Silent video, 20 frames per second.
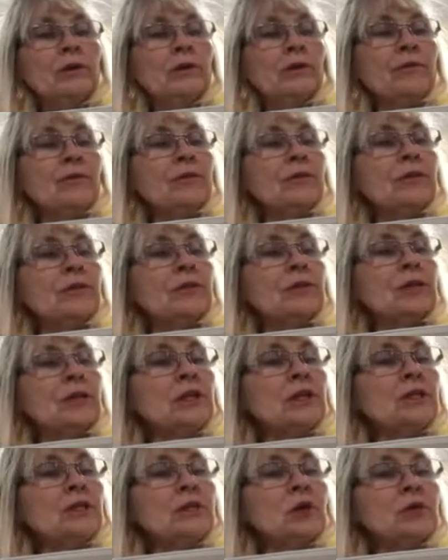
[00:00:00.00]
The first
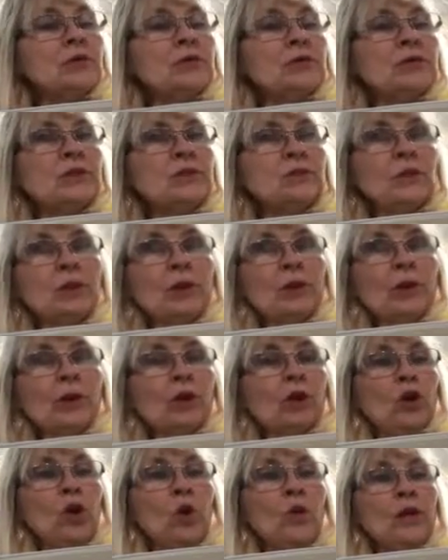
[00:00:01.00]
thing he saw was Mr.
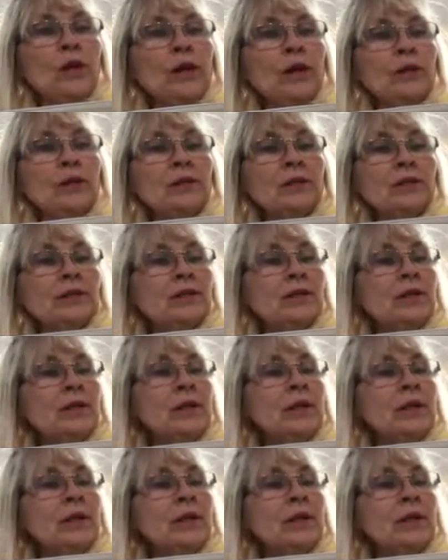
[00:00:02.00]
McGregor hoeing onions.